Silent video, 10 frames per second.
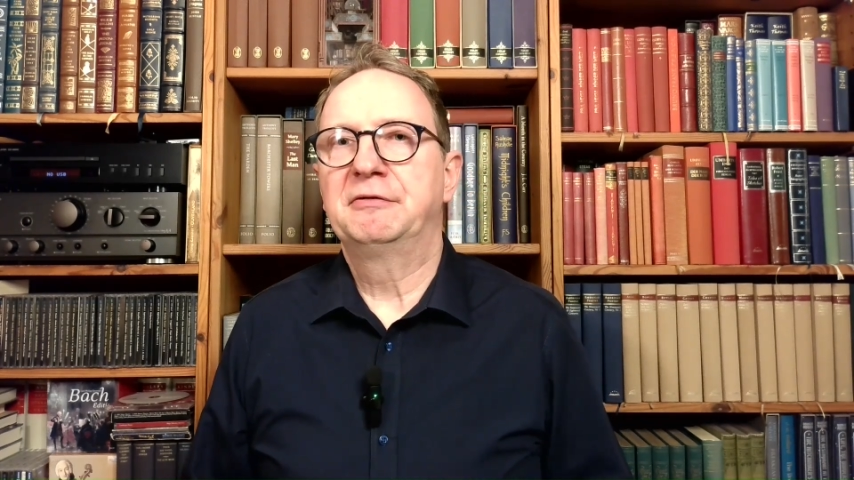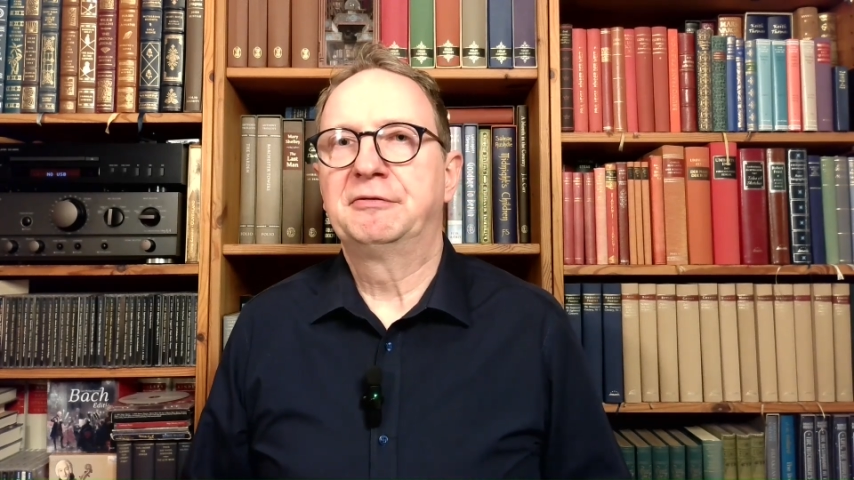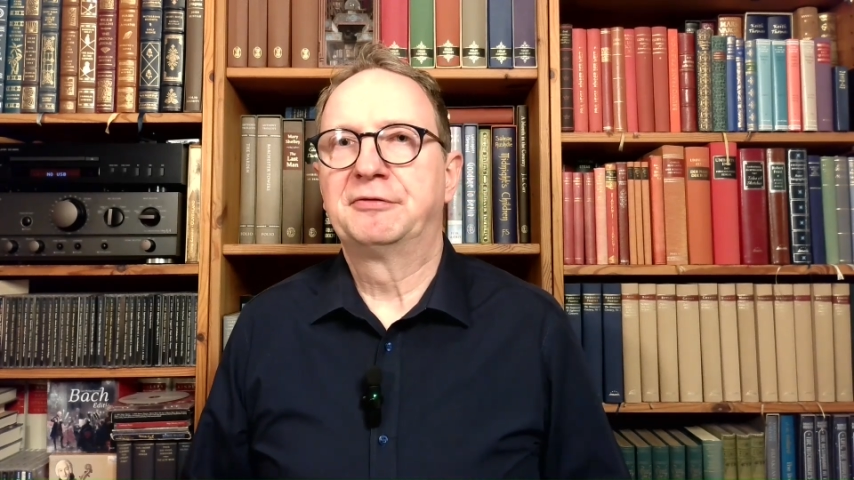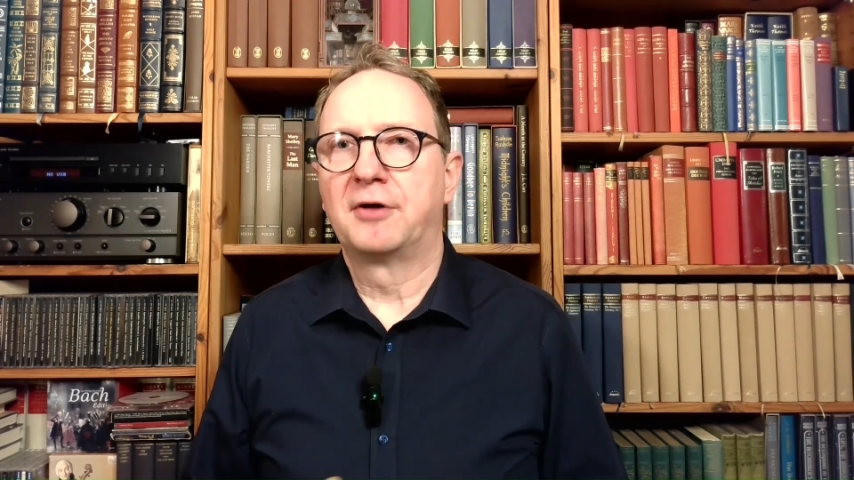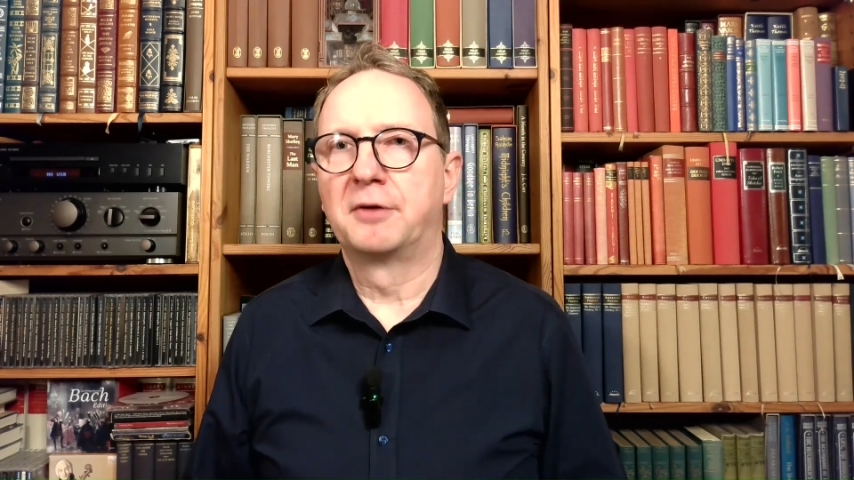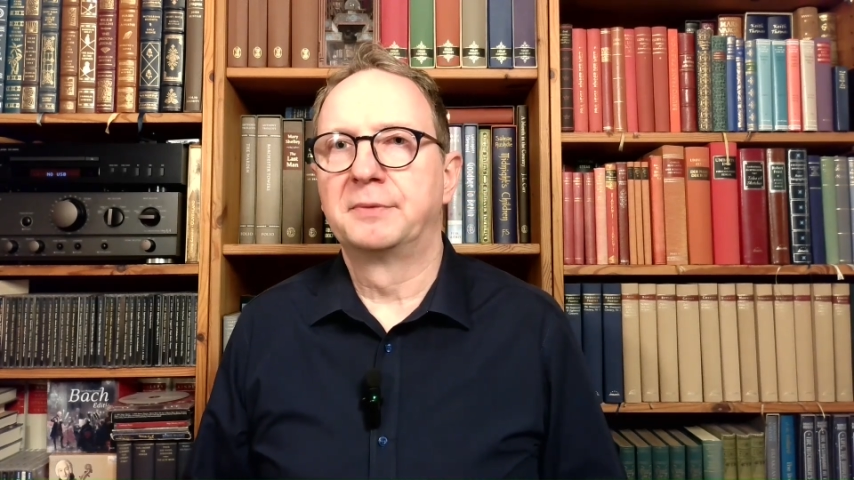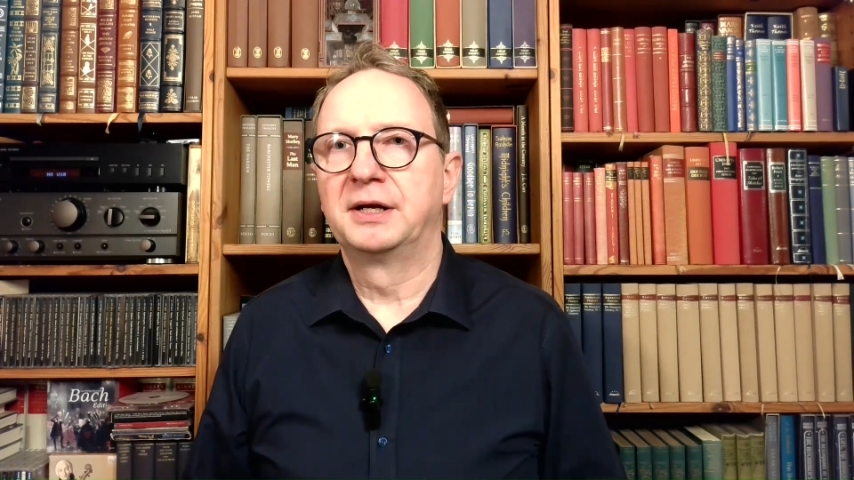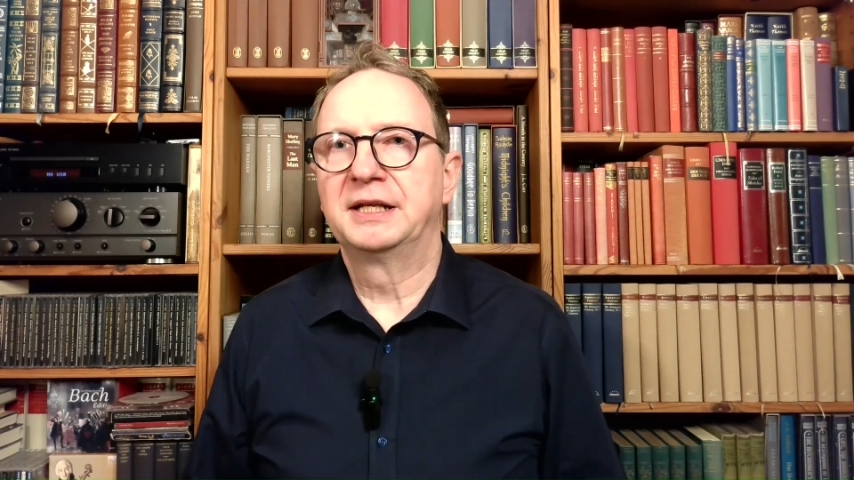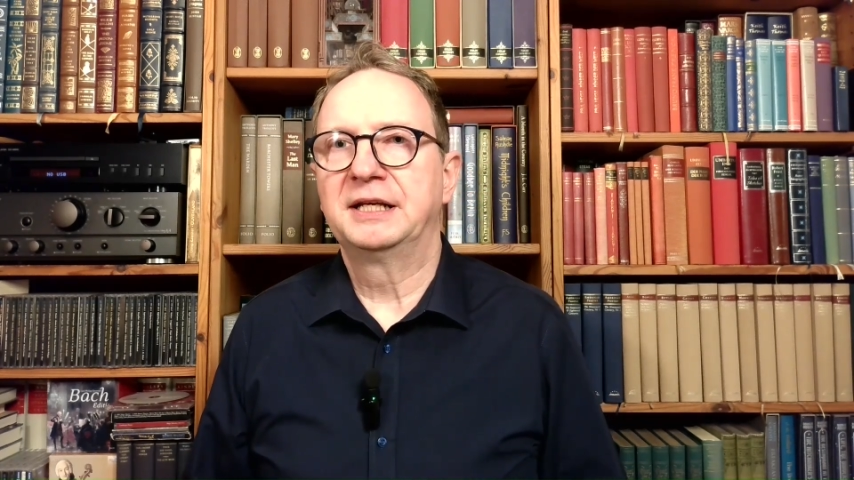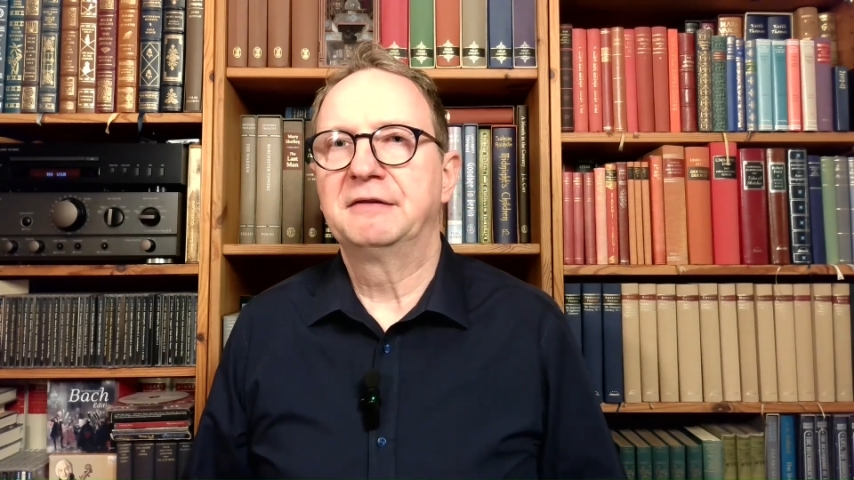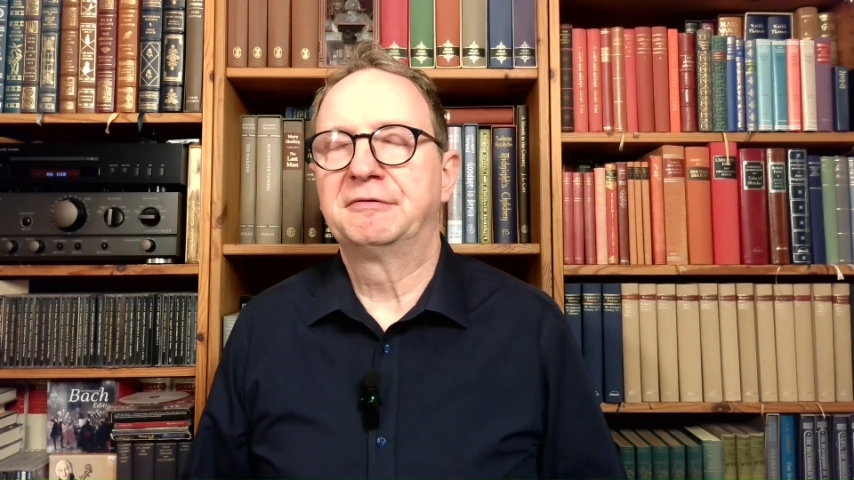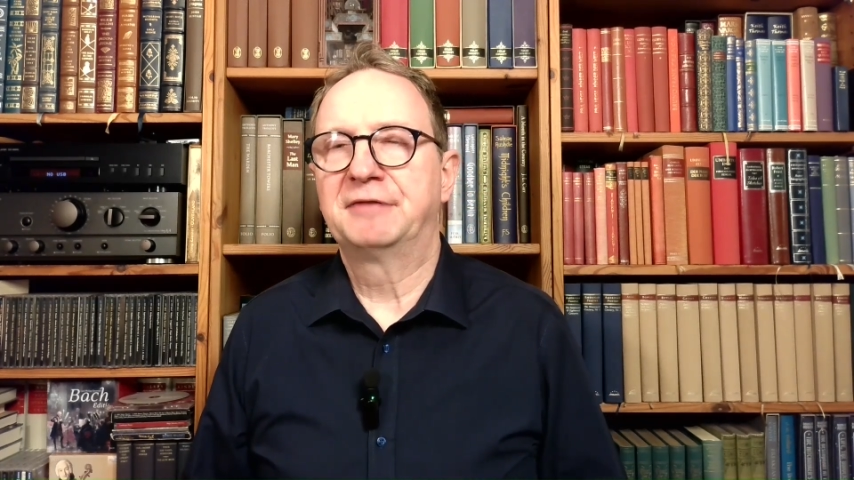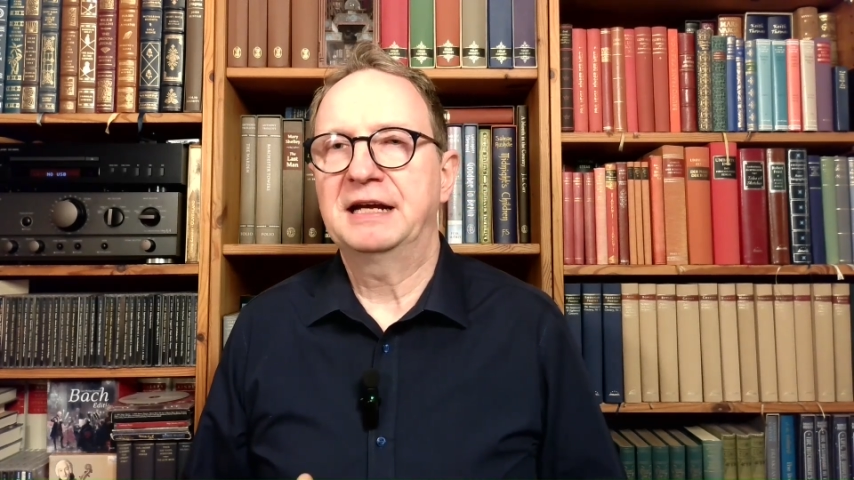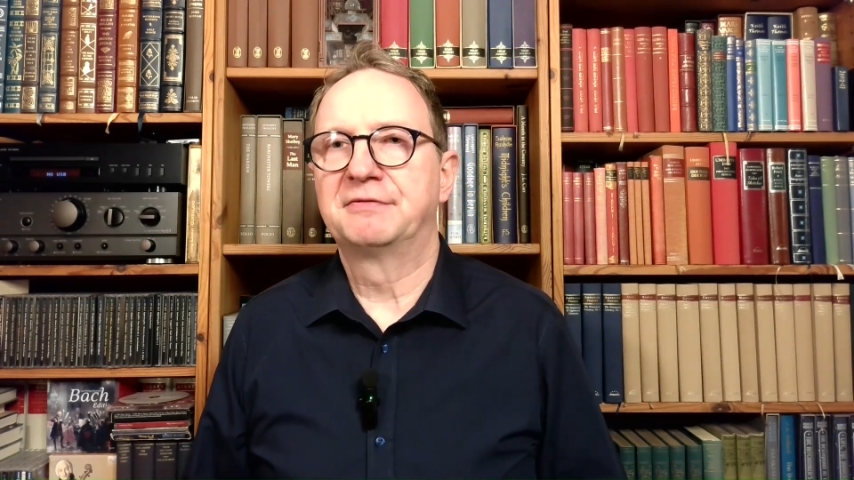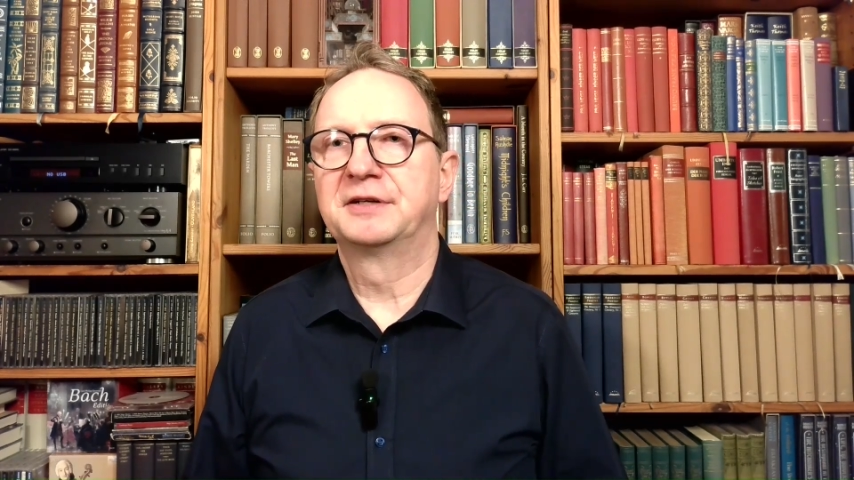formerly
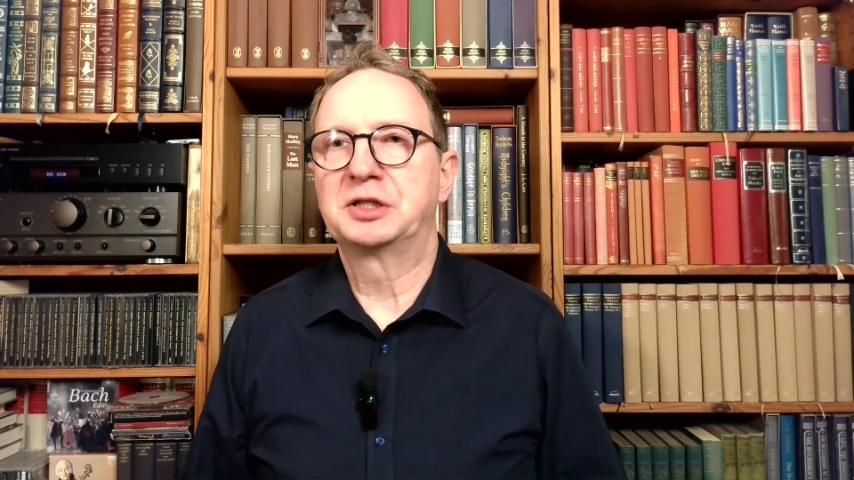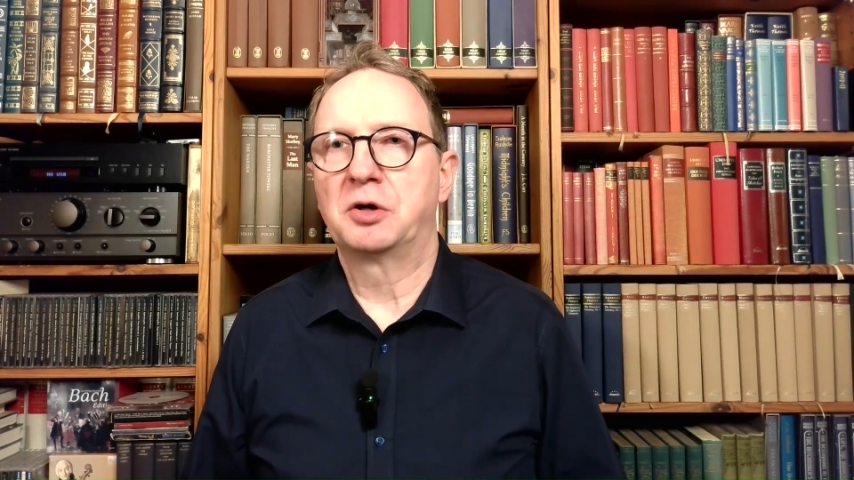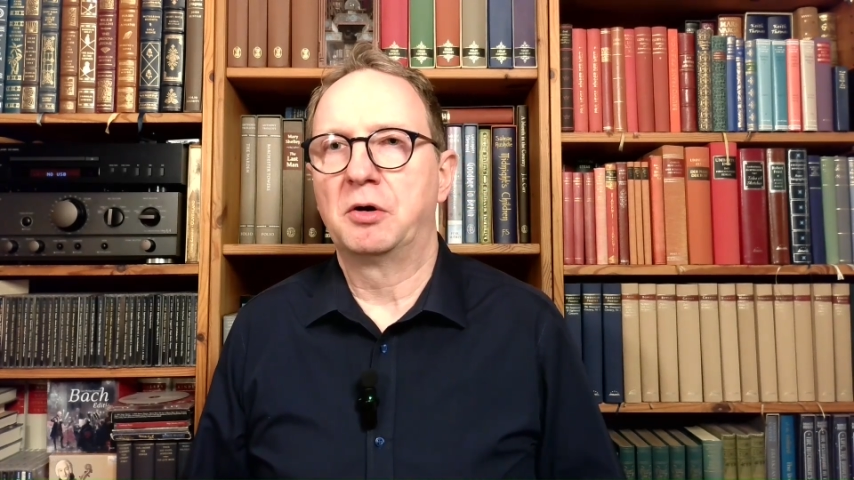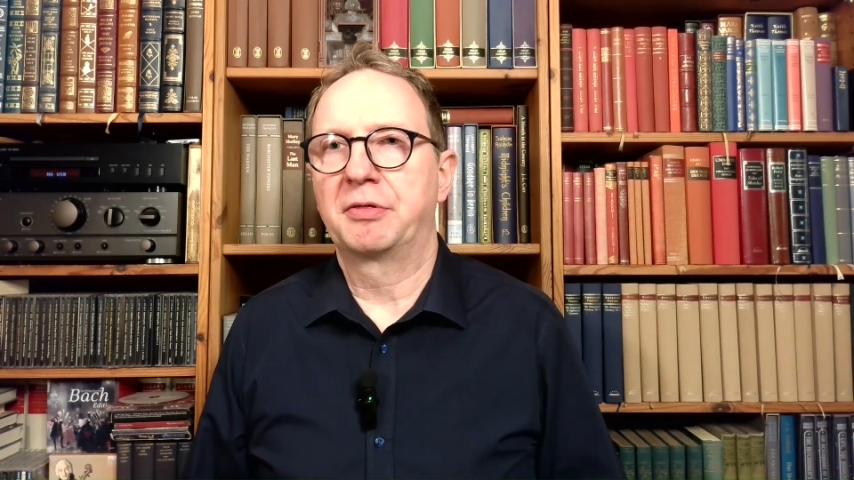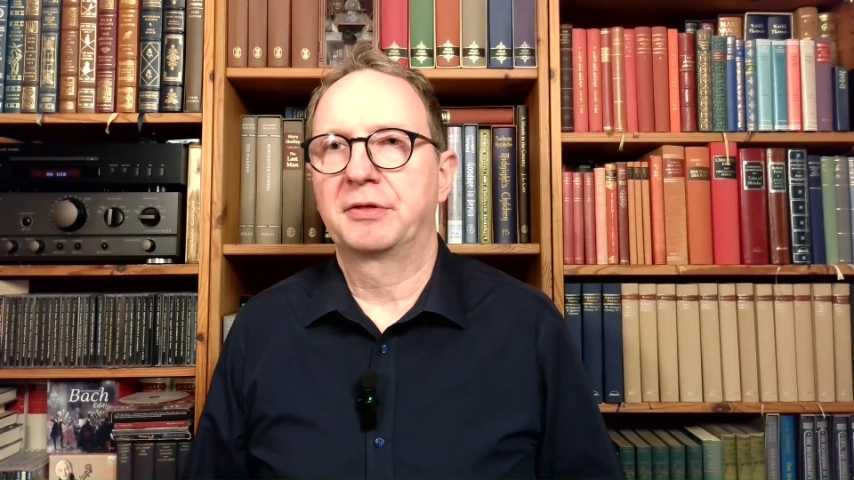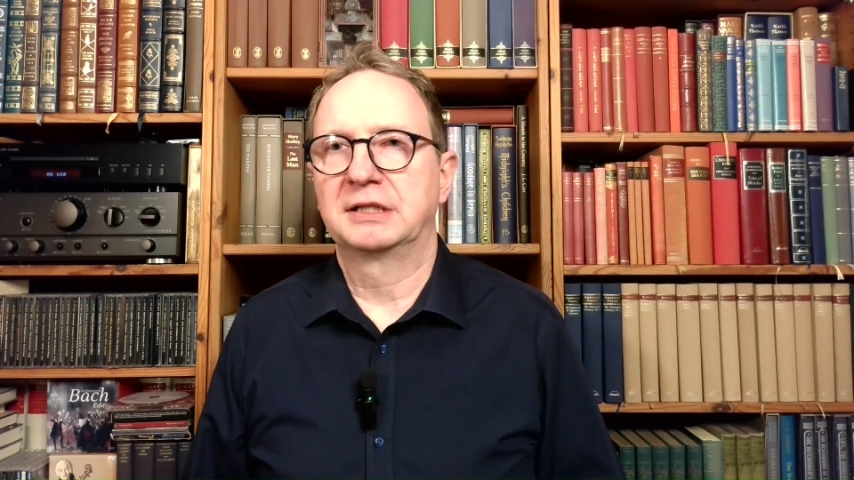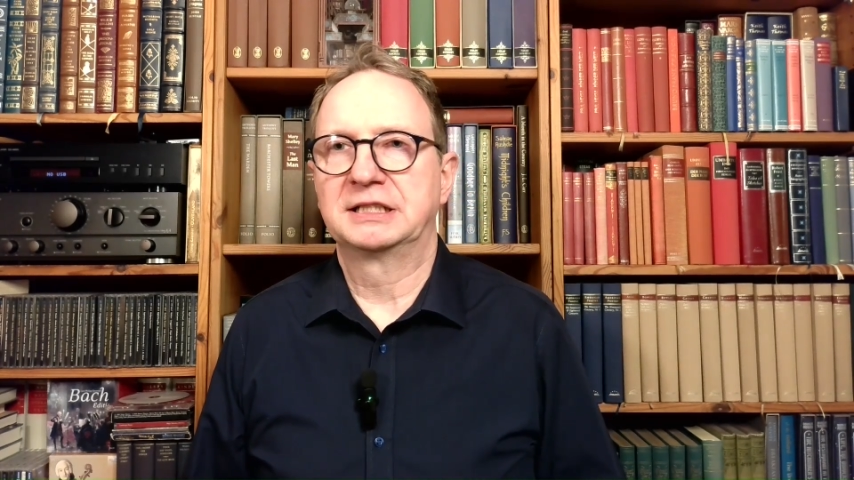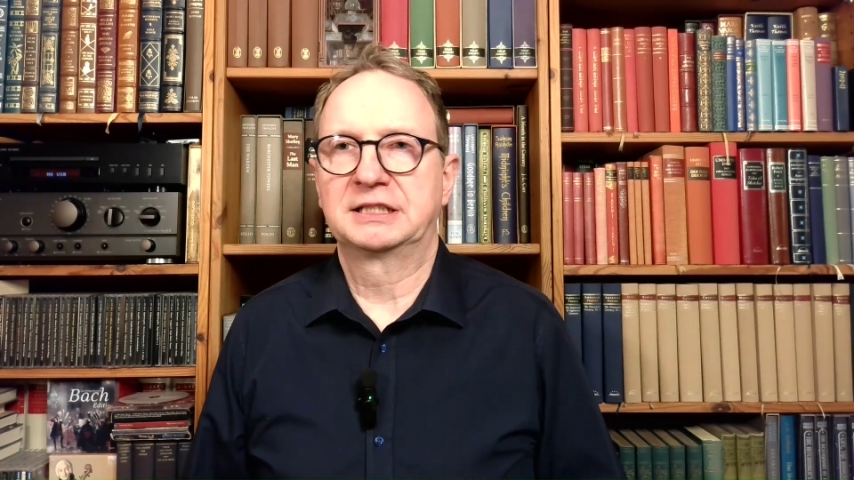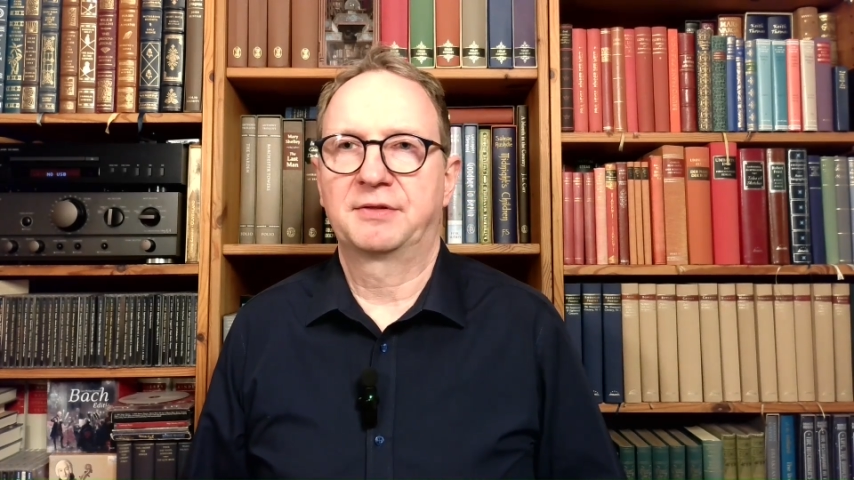favorite authors